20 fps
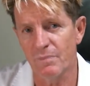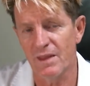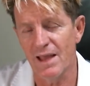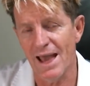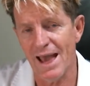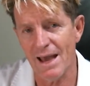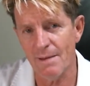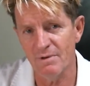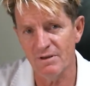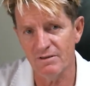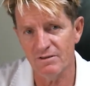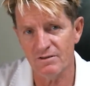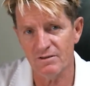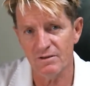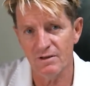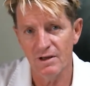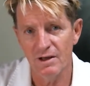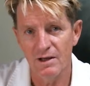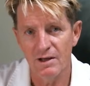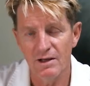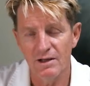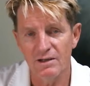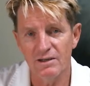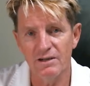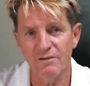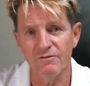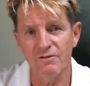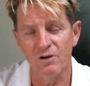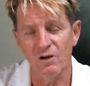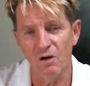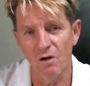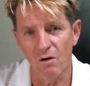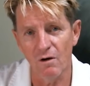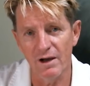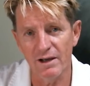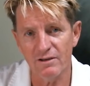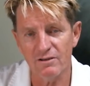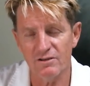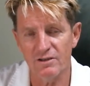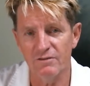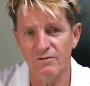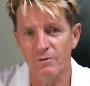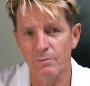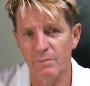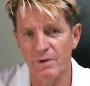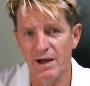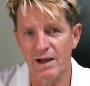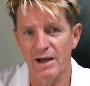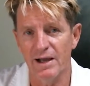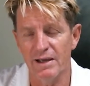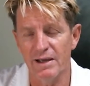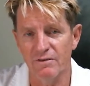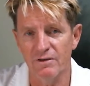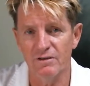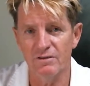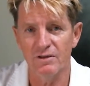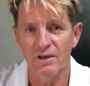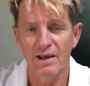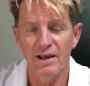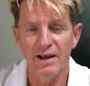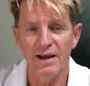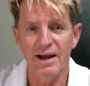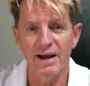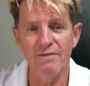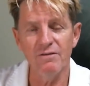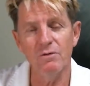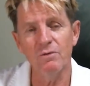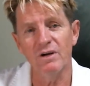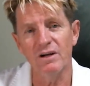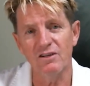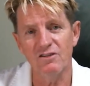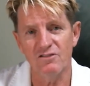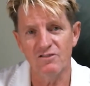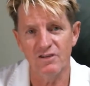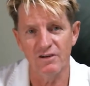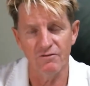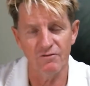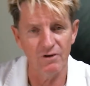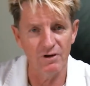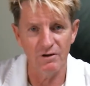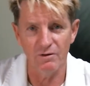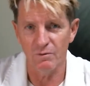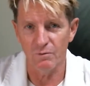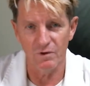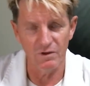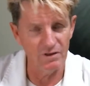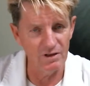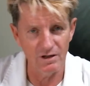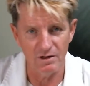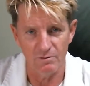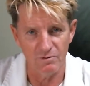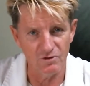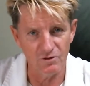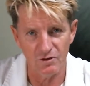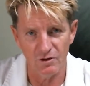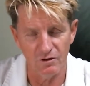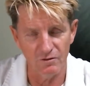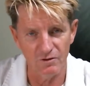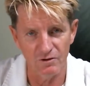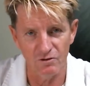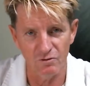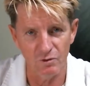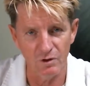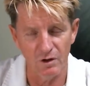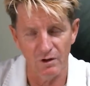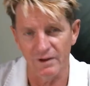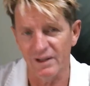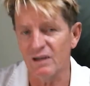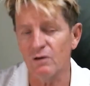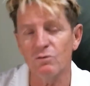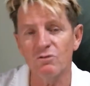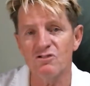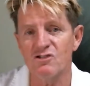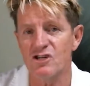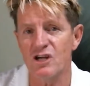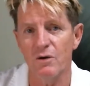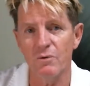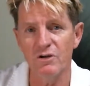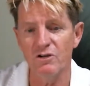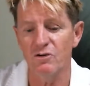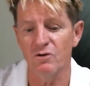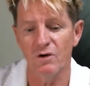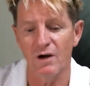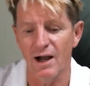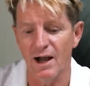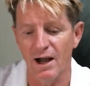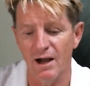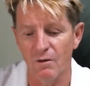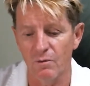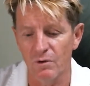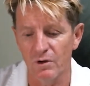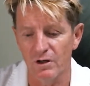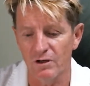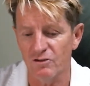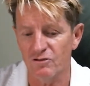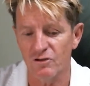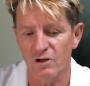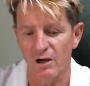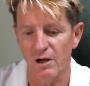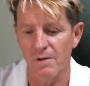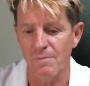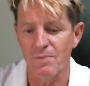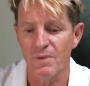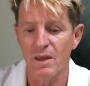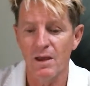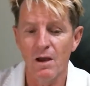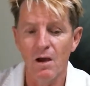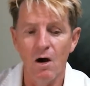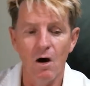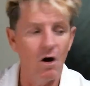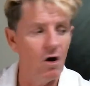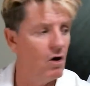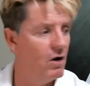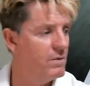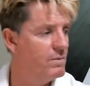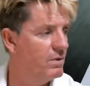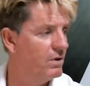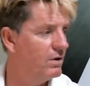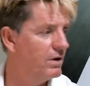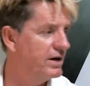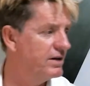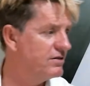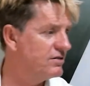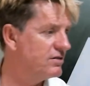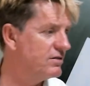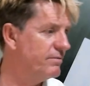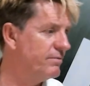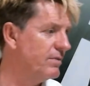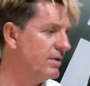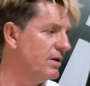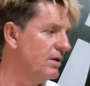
habits, different likes, different behaviors. Everyone is different within themselves as well, and that'll show in your artwork. So I might